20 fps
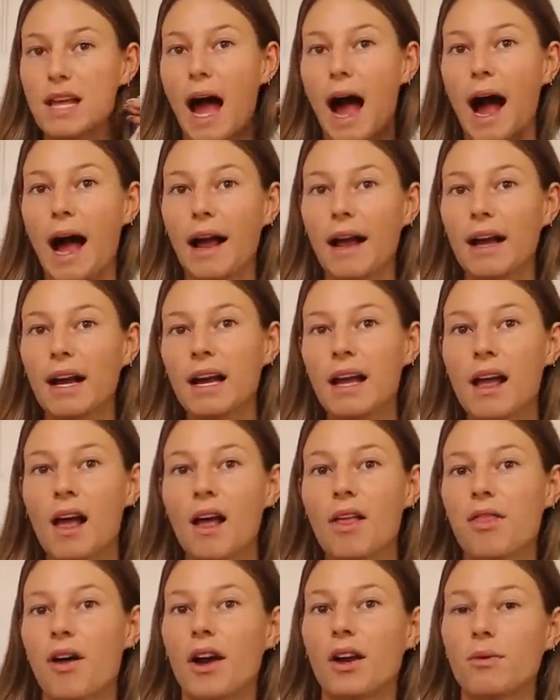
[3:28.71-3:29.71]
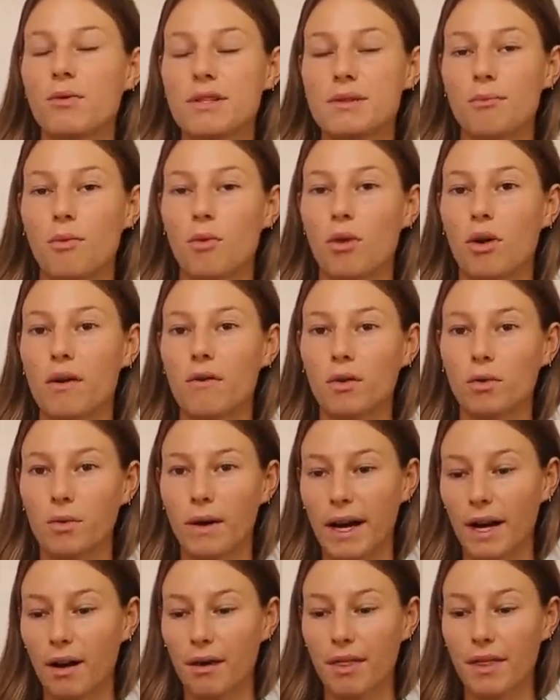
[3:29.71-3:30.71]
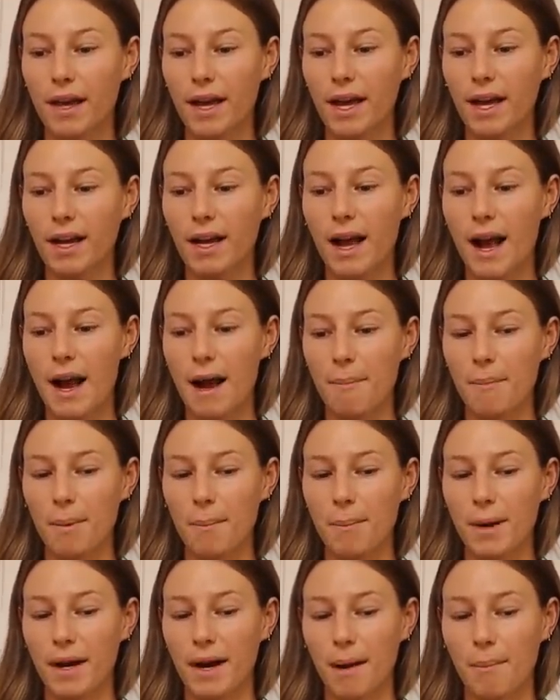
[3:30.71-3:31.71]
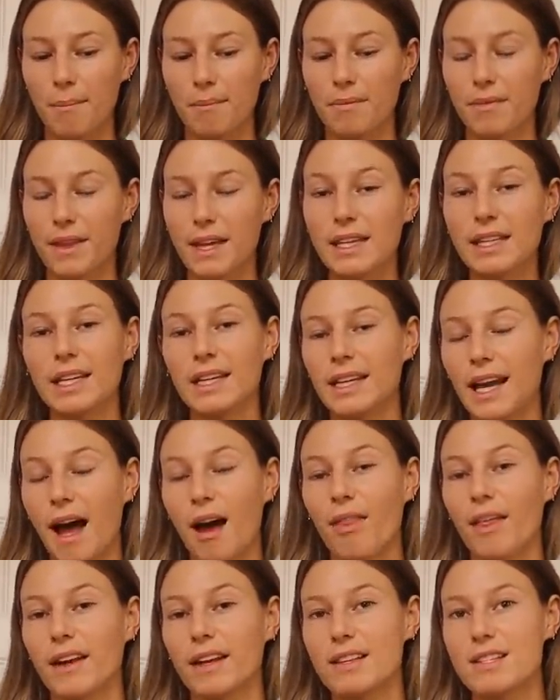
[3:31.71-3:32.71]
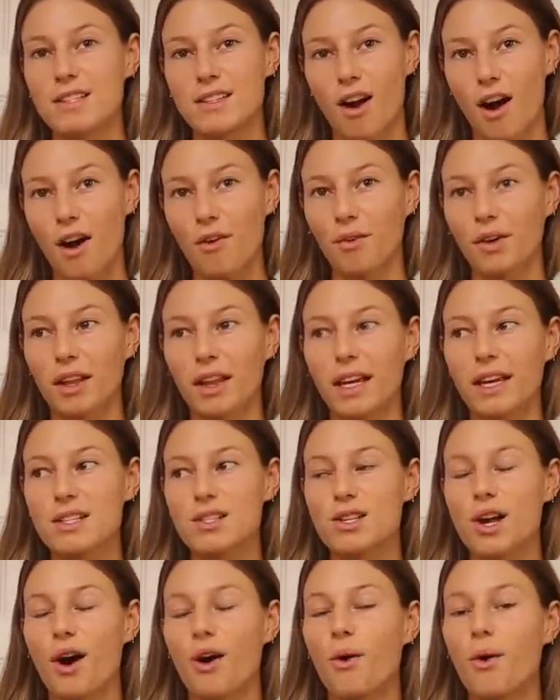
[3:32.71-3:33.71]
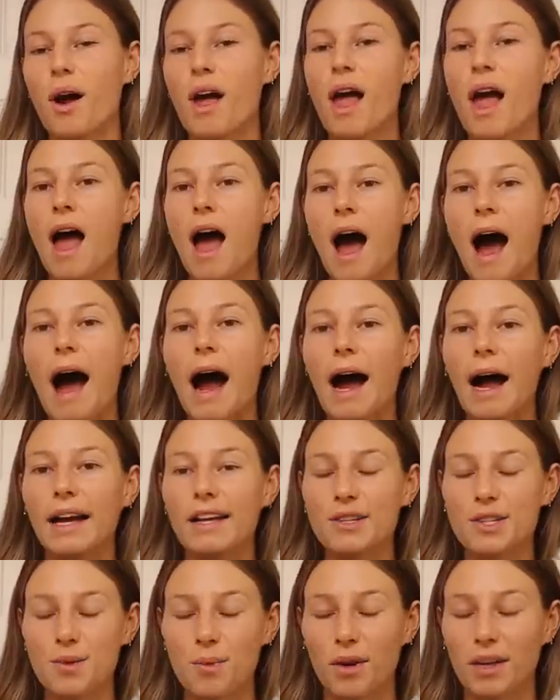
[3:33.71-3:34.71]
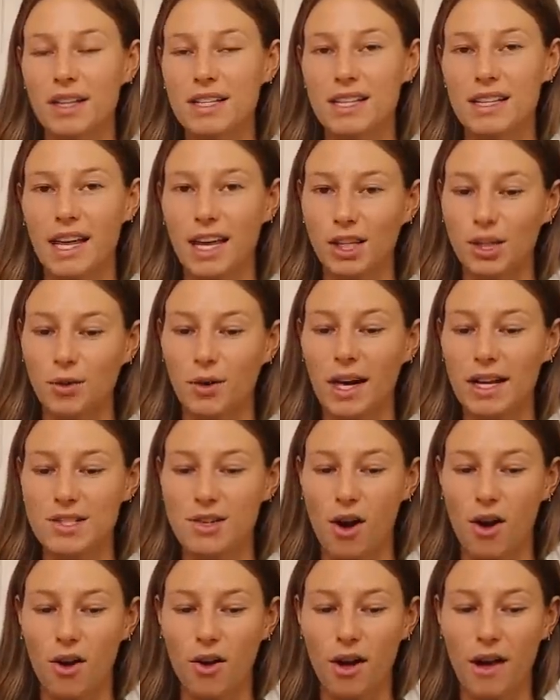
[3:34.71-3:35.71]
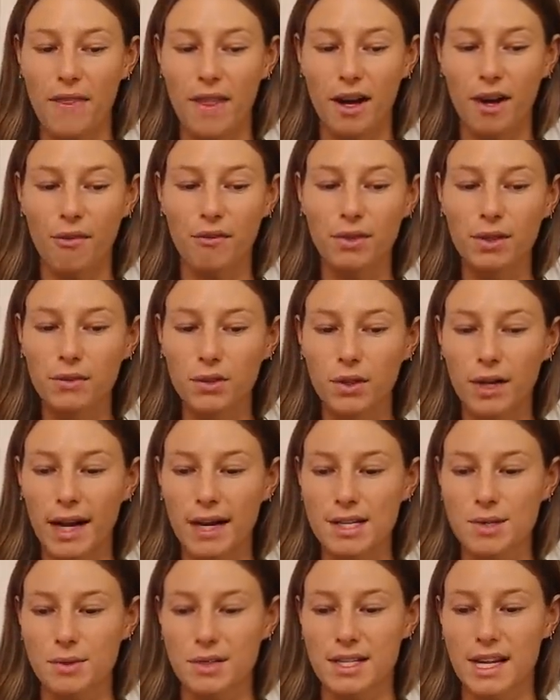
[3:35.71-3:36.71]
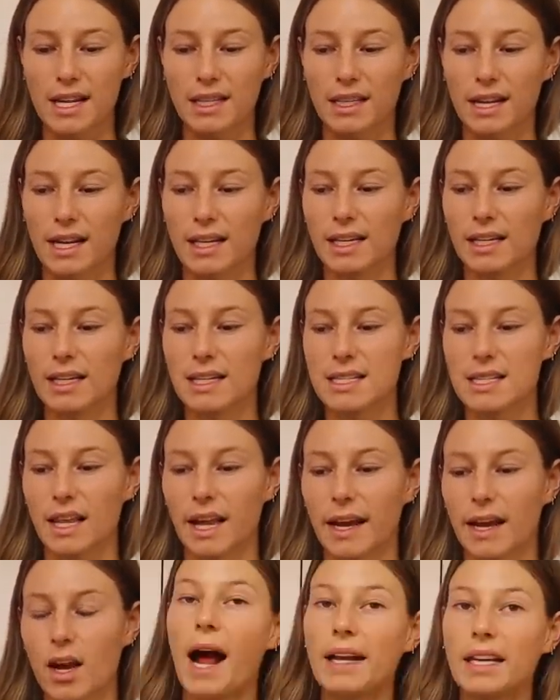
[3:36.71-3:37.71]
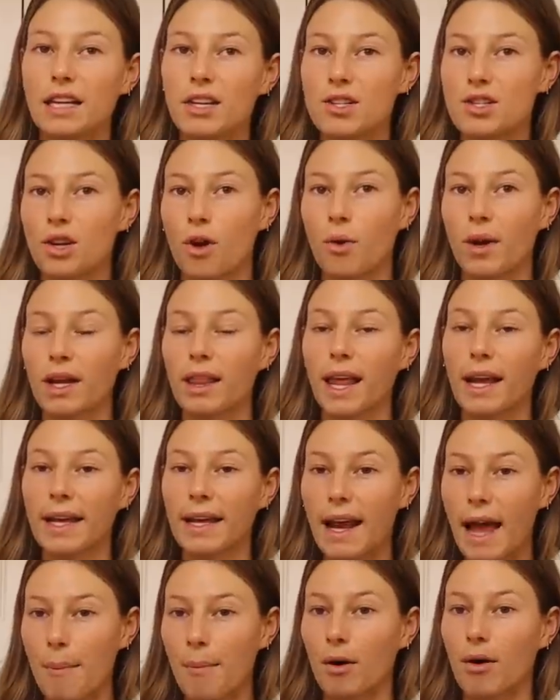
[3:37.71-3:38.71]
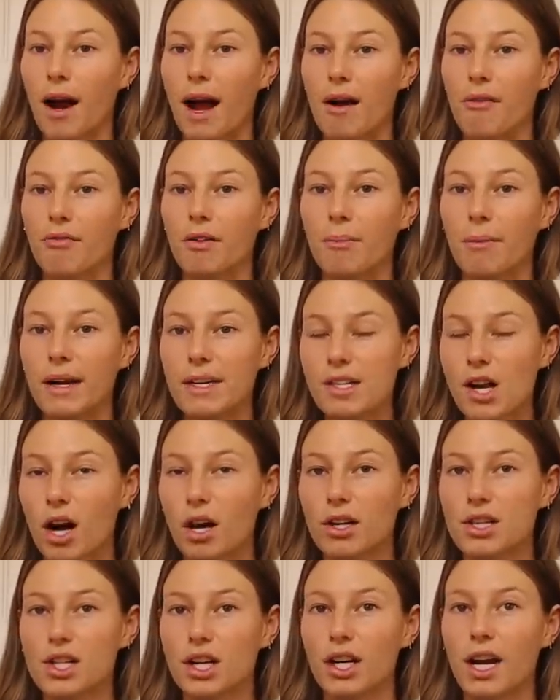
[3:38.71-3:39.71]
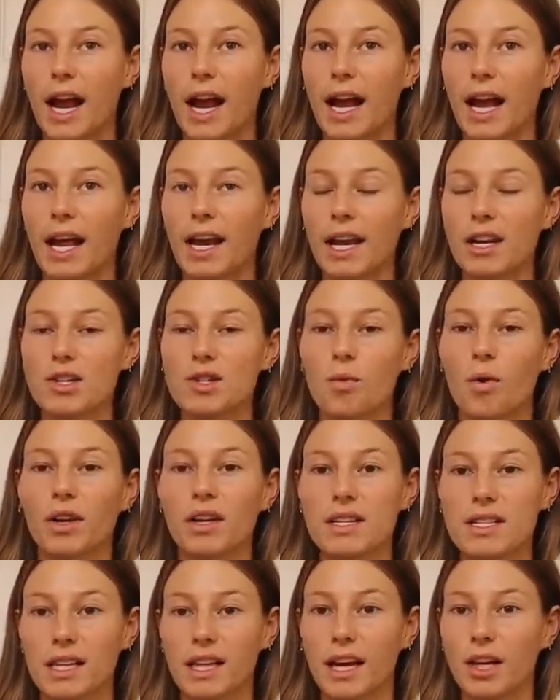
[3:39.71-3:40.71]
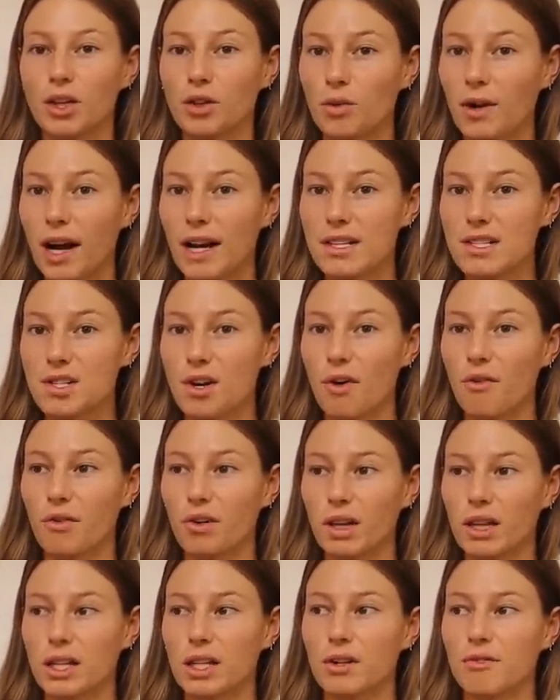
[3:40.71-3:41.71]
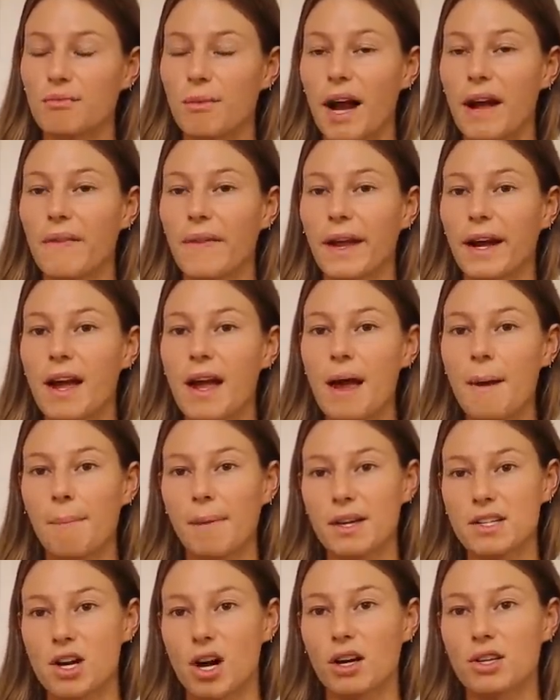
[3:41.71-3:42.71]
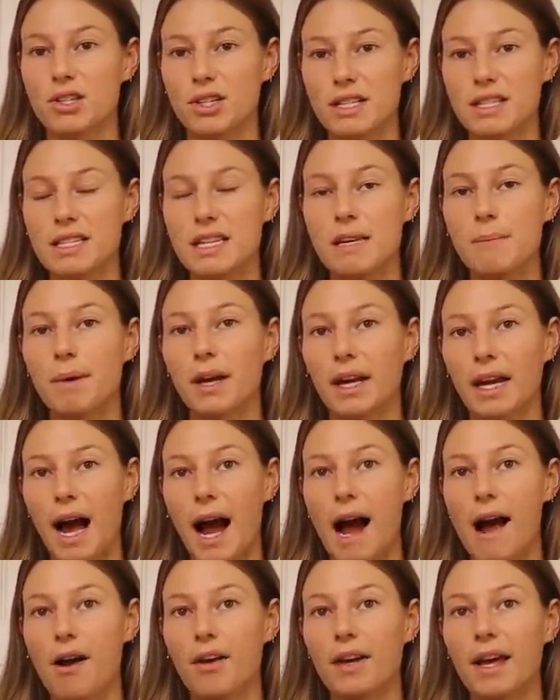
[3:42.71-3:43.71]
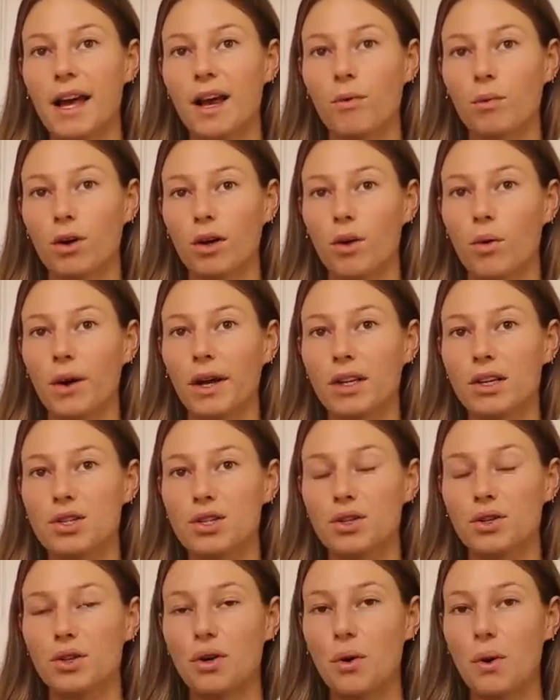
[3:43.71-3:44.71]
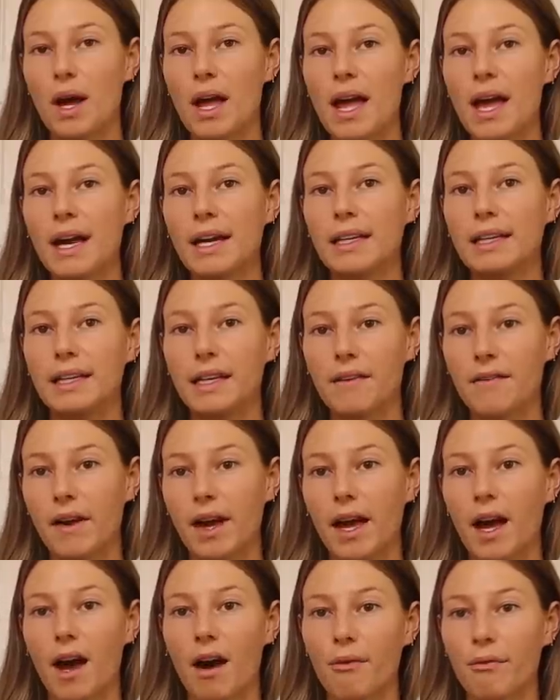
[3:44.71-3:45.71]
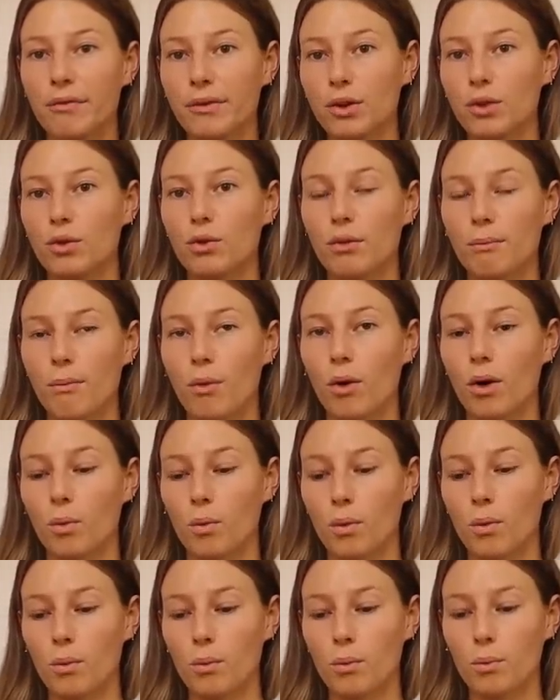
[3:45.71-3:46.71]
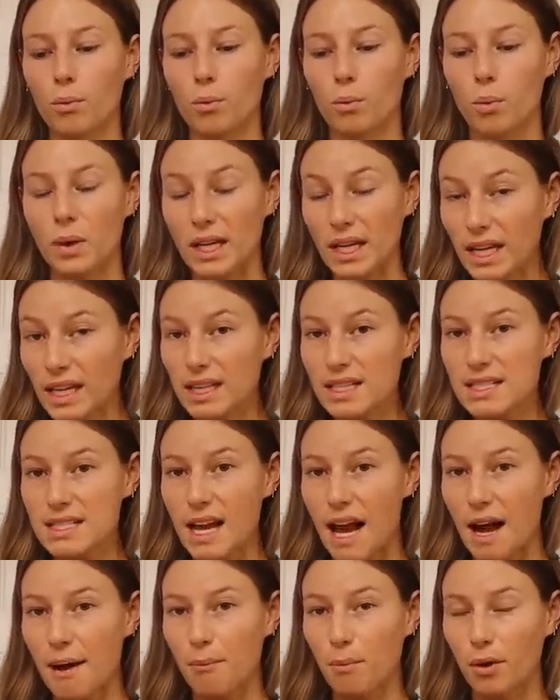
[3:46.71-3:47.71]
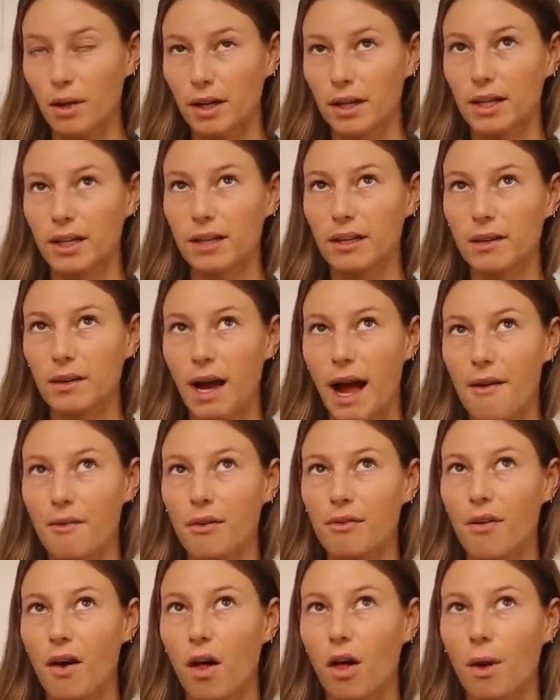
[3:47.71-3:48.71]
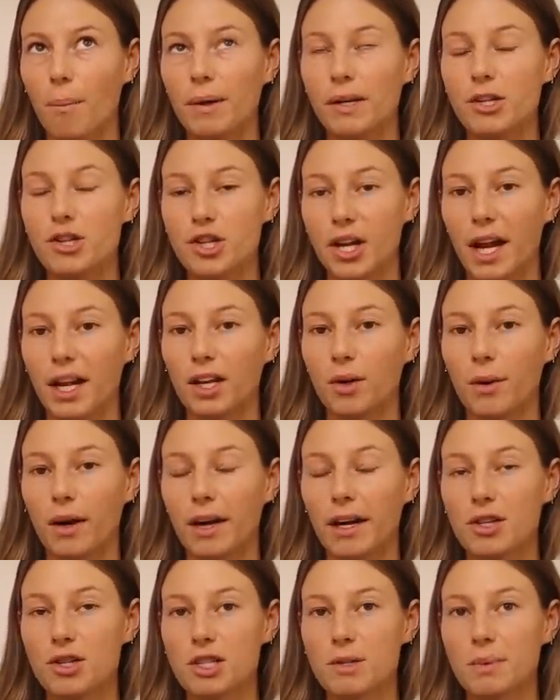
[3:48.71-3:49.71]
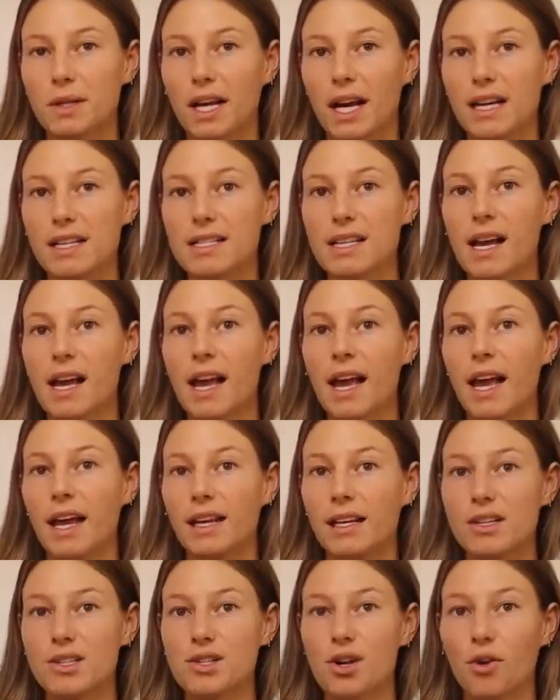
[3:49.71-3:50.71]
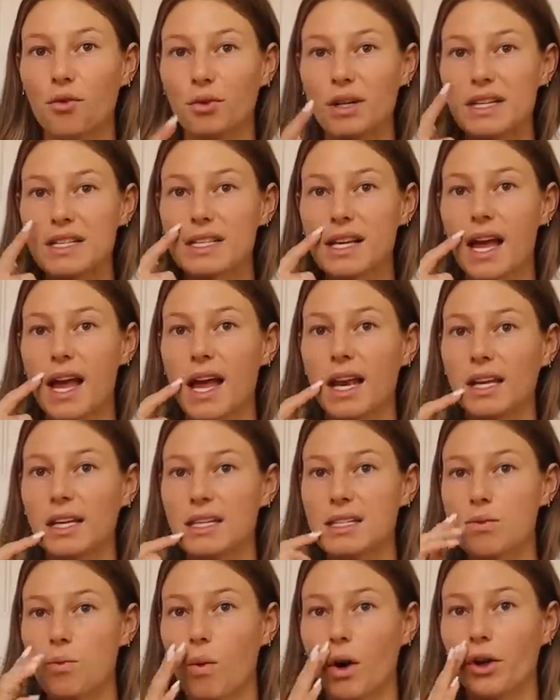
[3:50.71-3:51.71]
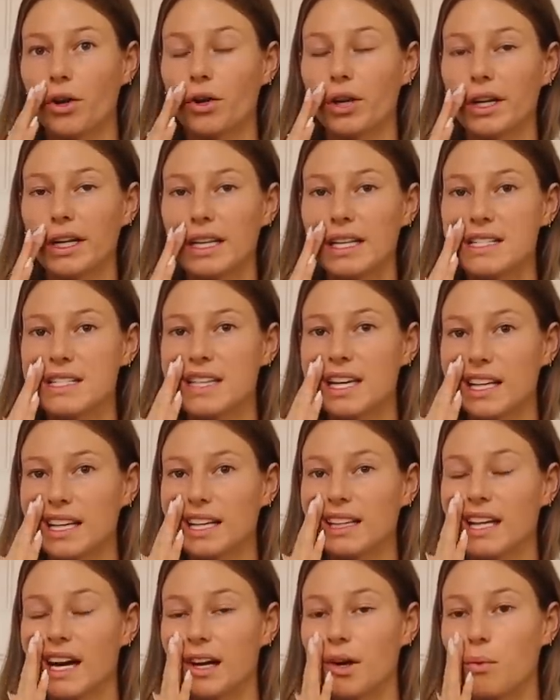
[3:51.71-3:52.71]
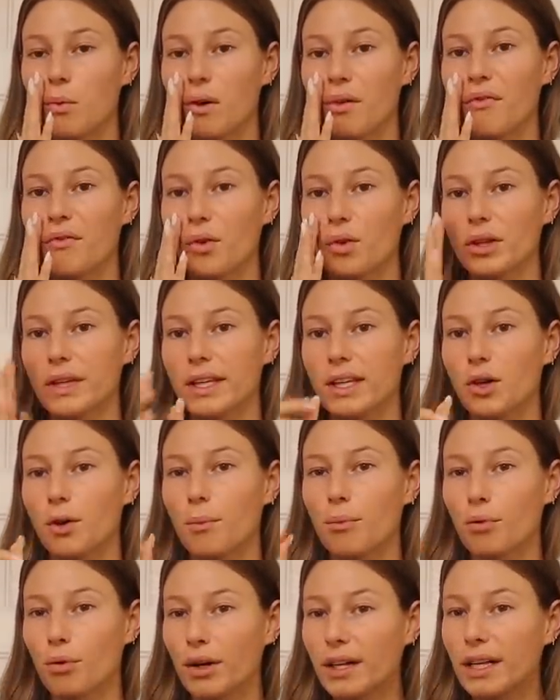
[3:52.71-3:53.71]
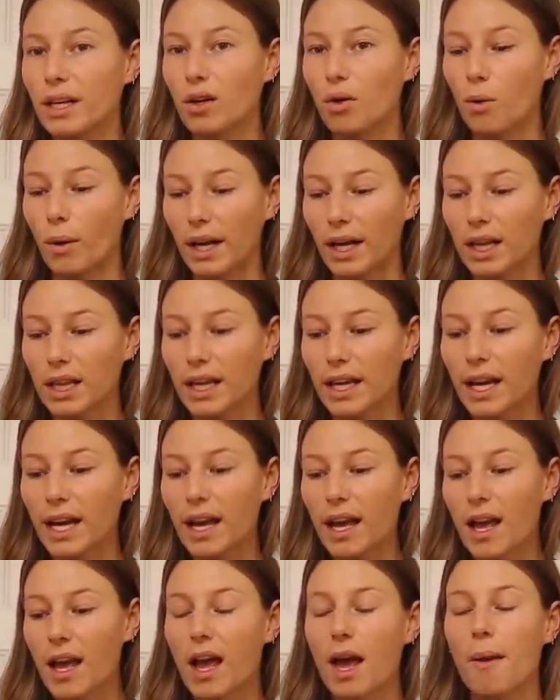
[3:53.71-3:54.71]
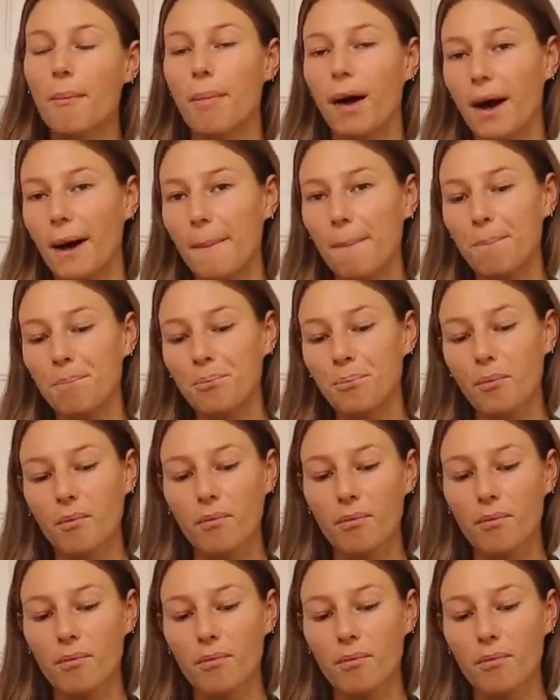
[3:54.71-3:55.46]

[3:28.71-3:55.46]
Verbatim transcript: I thought it was more of a rare thing, um, but I'm thinking now that it's not really. So I just wanted to thank you guys all. And then a few of you guys were saying that I needed to like, I needed to go get like an MRI from my doctor. And I just wanted to let you guys know for clear of mind, like my doctor is keeping an eye on it and we're going to give it a few more weeks. Um, we're gonna I have a follow up in January just because it is so recent, and he's wonder he's thinking that it will fully heal pretty quickly, but.